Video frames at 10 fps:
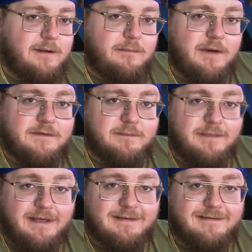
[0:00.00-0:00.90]
President
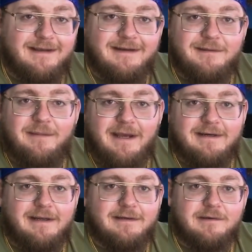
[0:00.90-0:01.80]
Biden signed the
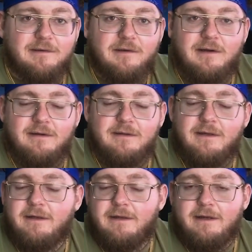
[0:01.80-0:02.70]
PACT Act into law,
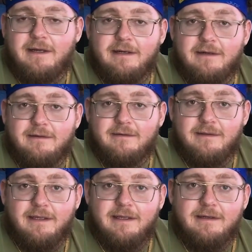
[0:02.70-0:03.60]
and
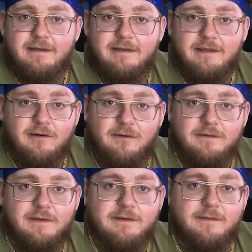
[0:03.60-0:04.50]
then he
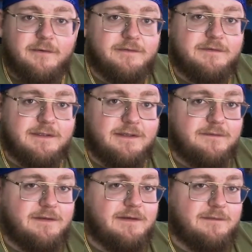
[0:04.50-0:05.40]
called it the most
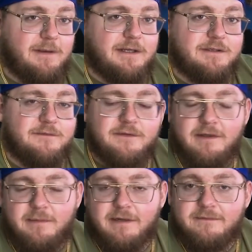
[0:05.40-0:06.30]
significant expansion of
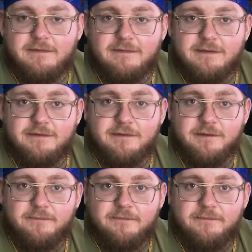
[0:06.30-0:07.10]
VA benefits in history.